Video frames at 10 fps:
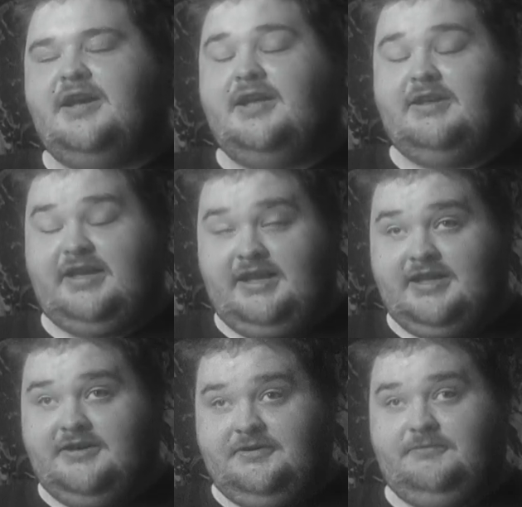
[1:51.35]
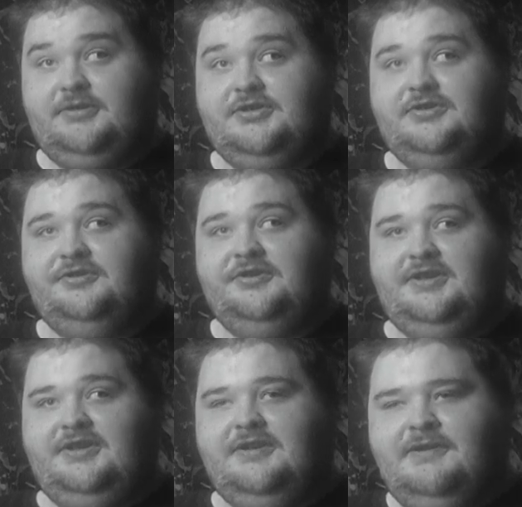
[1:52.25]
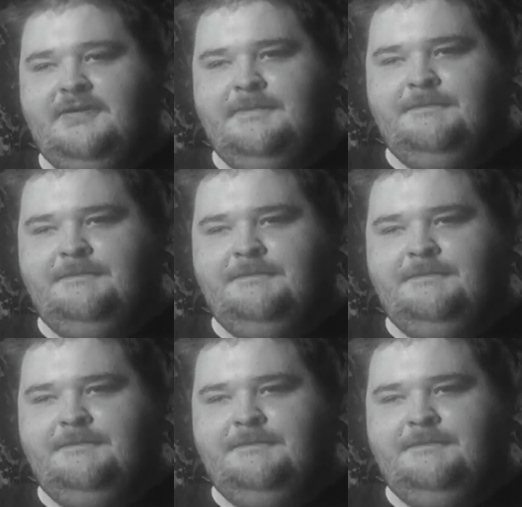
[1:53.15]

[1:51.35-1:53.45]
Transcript: I had originally